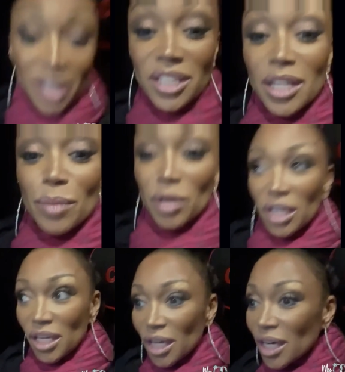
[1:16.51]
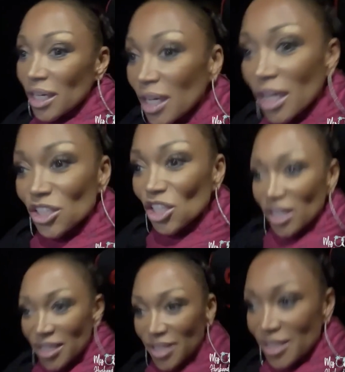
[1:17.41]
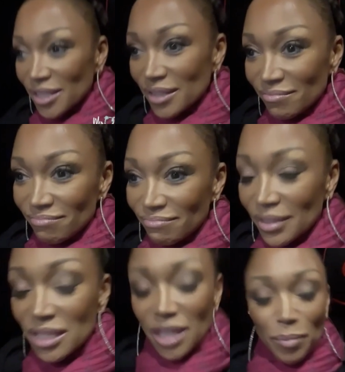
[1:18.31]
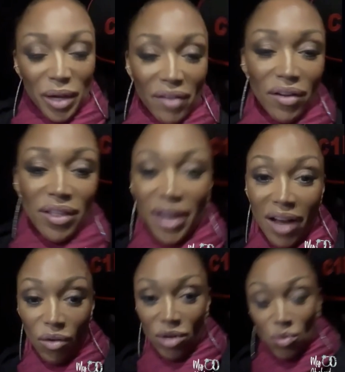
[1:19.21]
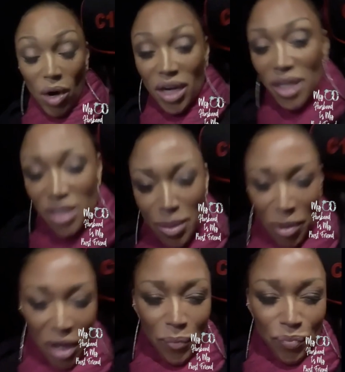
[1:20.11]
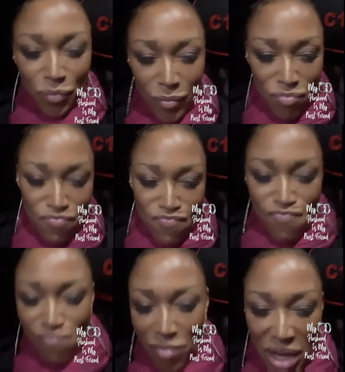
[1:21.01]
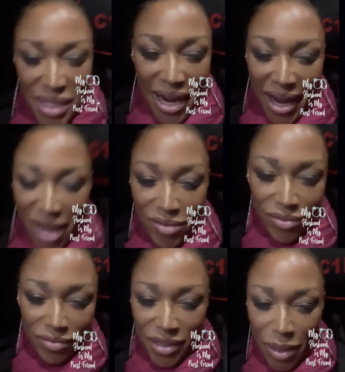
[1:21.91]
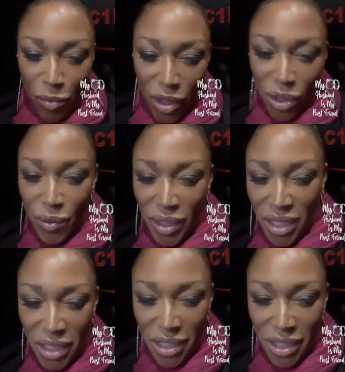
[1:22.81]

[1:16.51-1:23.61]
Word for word: It's going to be just, it's going to be everything I've always wanted it to be, because I have someone who